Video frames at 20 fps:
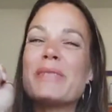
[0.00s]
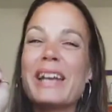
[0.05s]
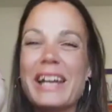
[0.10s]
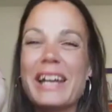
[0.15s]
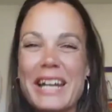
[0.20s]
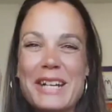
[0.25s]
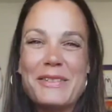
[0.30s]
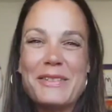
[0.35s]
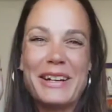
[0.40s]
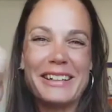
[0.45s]

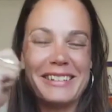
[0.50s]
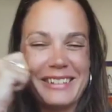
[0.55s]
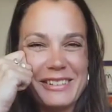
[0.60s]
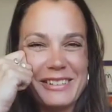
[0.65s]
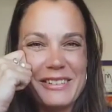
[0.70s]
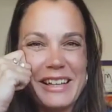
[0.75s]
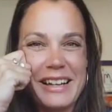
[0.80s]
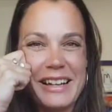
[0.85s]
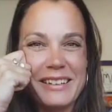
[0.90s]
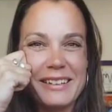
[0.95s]
Anyway, so
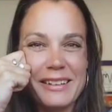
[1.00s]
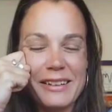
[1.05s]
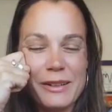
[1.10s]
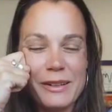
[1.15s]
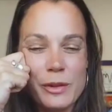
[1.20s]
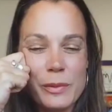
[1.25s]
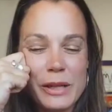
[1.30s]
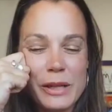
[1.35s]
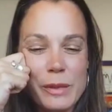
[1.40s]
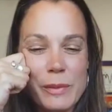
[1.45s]
that's a
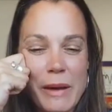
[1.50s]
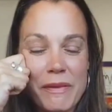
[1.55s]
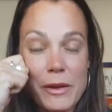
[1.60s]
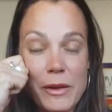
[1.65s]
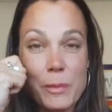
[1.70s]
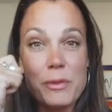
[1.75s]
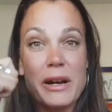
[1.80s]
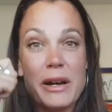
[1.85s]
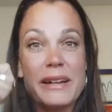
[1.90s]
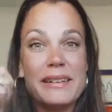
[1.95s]
little bit about the
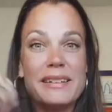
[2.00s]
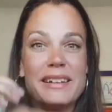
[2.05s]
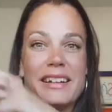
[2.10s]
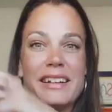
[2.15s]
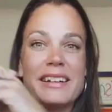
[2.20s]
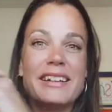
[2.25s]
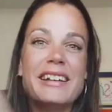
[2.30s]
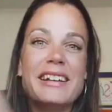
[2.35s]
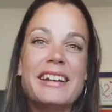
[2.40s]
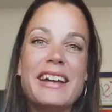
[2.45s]

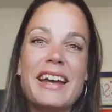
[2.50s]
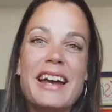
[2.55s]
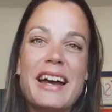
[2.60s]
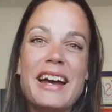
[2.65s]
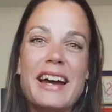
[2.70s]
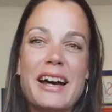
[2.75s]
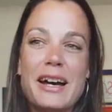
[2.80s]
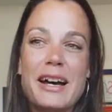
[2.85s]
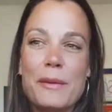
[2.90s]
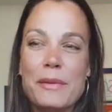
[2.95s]
pricing.
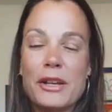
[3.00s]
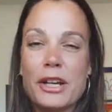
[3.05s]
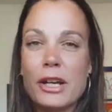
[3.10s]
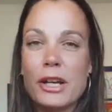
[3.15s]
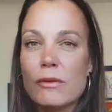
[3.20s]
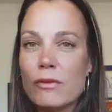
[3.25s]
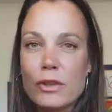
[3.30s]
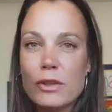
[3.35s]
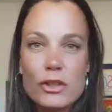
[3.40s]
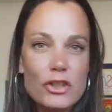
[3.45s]
The
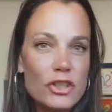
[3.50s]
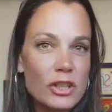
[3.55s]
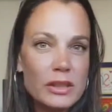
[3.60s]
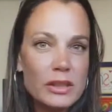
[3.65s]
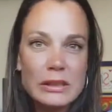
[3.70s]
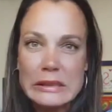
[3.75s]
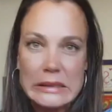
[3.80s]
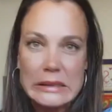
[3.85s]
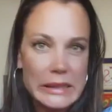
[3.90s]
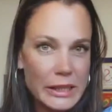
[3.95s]

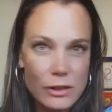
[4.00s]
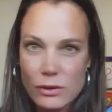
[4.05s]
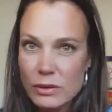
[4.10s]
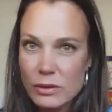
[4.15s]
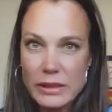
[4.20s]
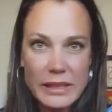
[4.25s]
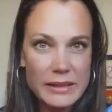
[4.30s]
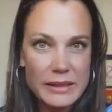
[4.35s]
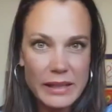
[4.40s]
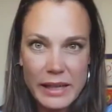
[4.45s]
conversion
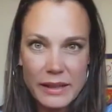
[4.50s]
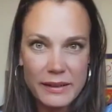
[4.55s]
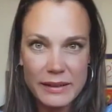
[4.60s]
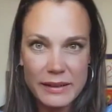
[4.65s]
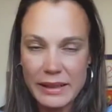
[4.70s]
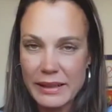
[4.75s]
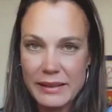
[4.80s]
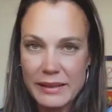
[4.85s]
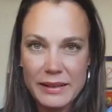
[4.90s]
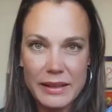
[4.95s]
literally takes,
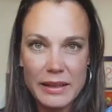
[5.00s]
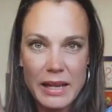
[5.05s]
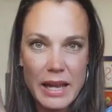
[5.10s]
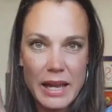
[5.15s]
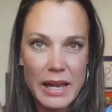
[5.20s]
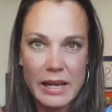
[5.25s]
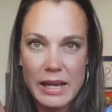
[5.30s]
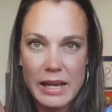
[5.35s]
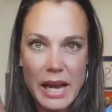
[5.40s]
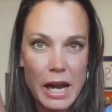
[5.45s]
like I said,
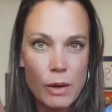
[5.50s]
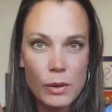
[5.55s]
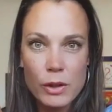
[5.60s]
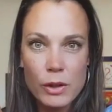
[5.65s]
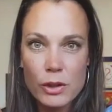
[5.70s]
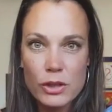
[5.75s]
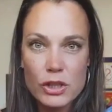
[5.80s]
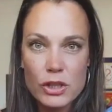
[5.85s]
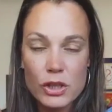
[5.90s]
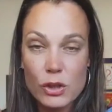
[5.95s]
an hour
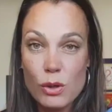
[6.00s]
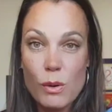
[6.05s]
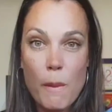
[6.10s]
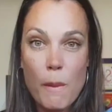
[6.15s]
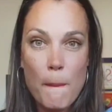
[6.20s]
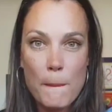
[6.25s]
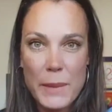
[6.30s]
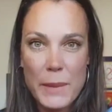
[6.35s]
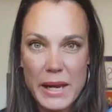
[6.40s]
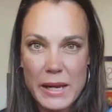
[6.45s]
or 2,
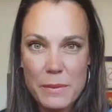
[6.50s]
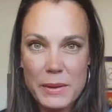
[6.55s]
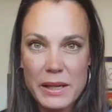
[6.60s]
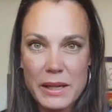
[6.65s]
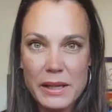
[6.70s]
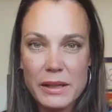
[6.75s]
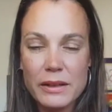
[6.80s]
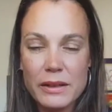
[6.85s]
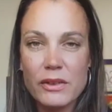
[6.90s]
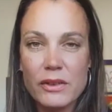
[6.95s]

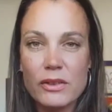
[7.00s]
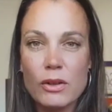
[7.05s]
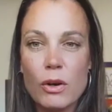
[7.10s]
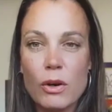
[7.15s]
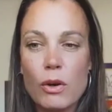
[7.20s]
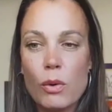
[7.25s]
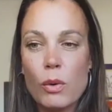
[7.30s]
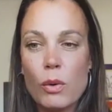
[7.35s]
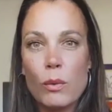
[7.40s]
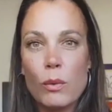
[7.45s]
maybe.
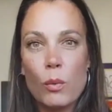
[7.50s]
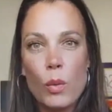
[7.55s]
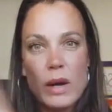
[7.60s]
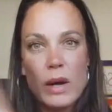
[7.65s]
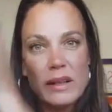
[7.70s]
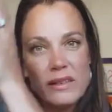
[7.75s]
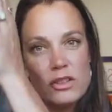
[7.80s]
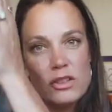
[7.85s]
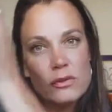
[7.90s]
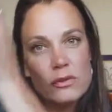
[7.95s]
So
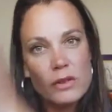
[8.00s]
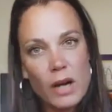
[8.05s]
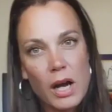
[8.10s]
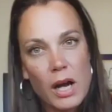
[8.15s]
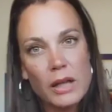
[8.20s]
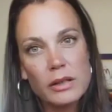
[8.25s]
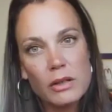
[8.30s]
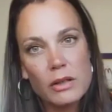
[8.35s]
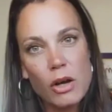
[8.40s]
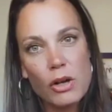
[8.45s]
once you've
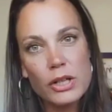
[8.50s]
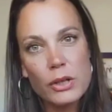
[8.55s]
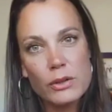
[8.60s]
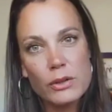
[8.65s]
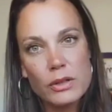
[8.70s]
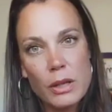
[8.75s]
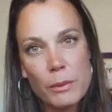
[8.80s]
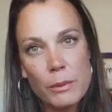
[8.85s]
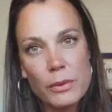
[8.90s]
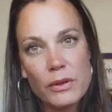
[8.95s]
gotten all your
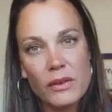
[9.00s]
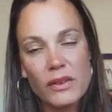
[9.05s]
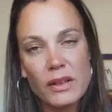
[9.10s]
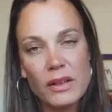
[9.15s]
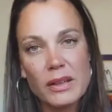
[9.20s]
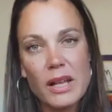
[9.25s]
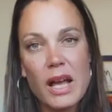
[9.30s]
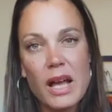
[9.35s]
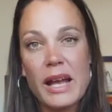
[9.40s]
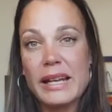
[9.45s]
numbers
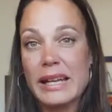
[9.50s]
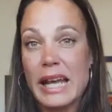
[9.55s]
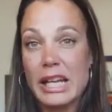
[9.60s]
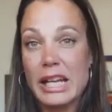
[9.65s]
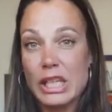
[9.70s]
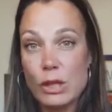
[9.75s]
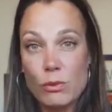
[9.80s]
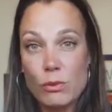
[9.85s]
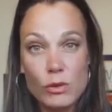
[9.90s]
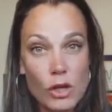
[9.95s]
in line
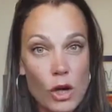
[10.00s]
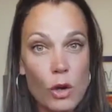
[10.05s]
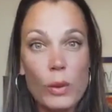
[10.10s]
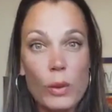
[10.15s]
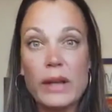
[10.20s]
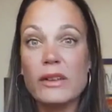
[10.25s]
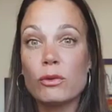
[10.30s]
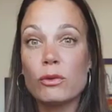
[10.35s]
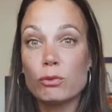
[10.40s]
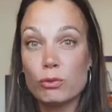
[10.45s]
and you know
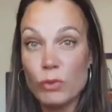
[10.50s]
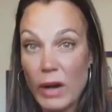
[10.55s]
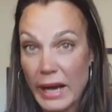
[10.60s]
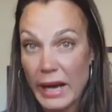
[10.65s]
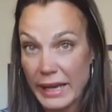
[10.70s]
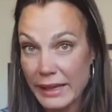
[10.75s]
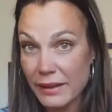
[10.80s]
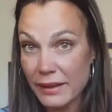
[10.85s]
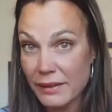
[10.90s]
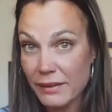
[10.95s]
it's
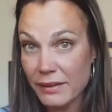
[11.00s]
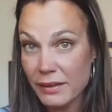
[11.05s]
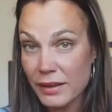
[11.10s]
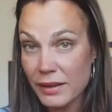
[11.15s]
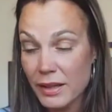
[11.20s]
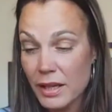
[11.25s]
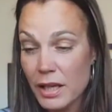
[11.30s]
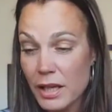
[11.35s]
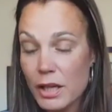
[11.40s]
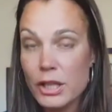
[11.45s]
right,
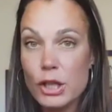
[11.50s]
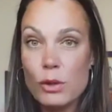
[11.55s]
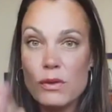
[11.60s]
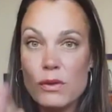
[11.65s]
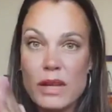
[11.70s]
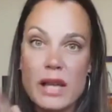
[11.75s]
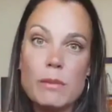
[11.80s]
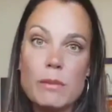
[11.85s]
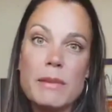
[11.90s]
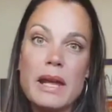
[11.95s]
you
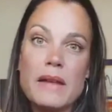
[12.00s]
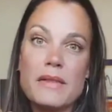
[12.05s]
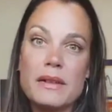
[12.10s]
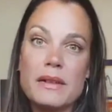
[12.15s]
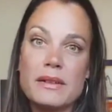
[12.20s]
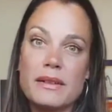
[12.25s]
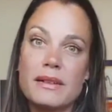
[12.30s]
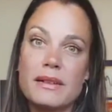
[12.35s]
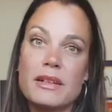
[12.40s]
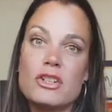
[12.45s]
then make the
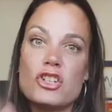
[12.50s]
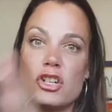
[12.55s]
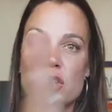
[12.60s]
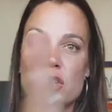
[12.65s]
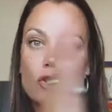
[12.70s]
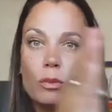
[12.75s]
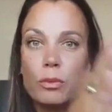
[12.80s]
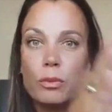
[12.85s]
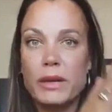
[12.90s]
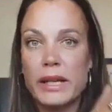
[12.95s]
decision
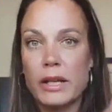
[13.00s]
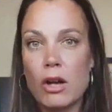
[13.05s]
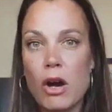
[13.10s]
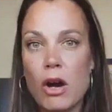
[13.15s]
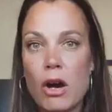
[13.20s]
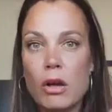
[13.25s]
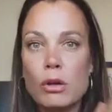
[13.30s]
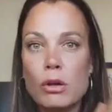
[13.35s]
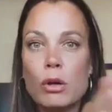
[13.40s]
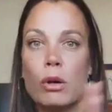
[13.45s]
to bring it
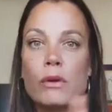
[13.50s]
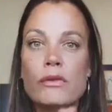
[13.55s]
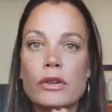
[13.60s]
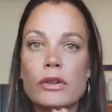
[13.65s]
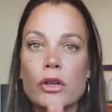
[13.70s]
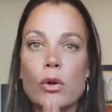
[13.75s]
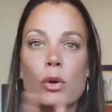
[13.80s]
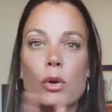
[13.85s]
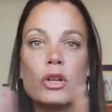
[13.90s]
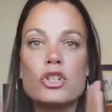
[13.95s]
all
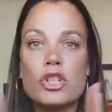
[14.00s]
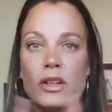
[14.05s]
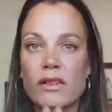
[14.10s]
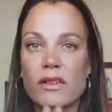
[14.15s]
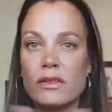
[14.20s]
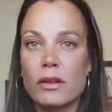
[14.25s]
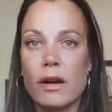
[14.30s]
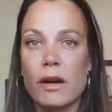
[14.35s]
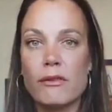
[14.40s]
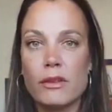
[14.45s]
over or just
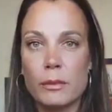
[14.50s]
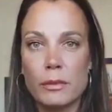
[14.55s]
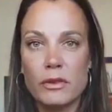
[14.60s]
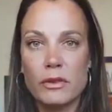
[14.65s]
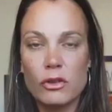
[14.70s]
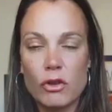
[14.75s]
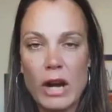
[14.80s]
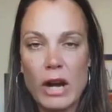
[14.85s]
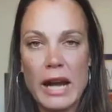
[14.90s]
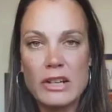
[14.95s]
start from
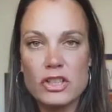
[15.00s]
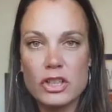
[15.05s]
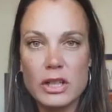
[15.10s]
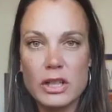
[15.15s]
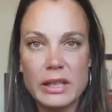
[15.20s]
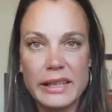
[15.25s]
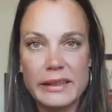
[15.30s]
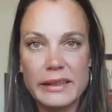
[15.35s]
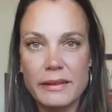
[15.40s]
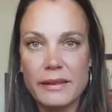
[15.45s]
scratch,
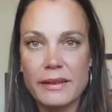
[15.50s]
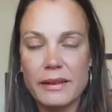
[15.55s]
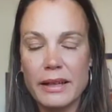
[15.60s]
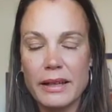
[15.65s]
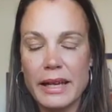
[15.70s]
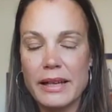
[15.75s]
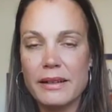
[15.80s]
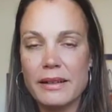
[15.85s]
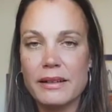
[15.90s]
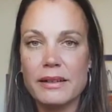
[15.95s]
clean
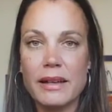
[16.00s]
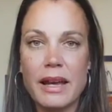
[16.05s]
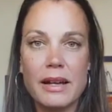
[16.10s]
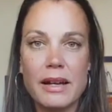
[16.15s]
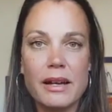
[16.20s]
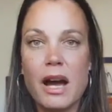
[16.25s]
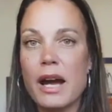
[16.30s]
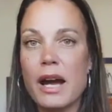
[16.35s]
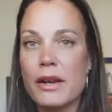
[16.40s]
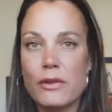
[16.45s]
slate, and
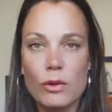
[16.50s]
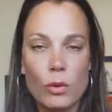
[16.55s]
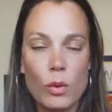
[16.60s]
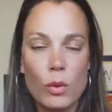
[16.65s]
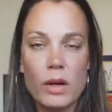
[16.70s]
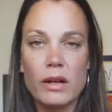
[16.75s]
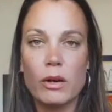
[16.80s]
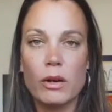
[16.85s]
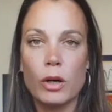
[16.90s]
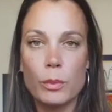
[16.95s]
either
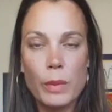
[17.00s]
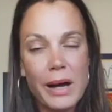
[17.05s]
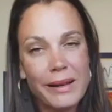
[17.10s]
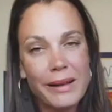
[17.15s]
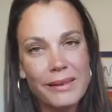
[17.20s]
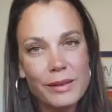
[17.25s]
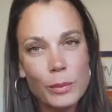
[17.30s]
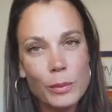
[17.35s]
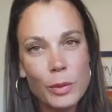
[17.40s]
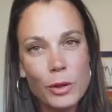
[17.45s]
one are
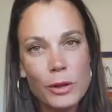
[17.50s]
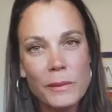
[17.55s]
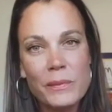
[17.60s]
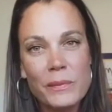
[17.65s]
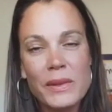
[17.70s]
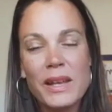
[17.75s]
possible.